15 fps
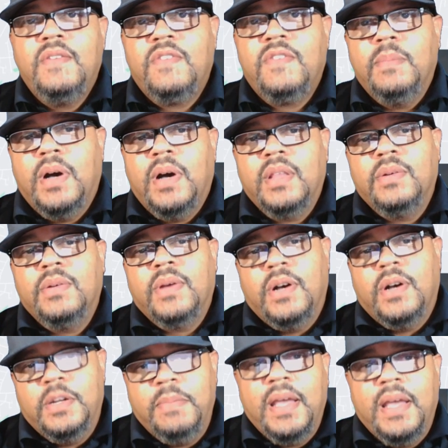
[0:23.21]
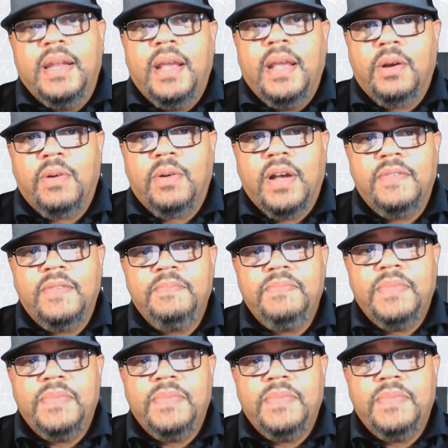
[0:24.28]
from other unmanned aircraft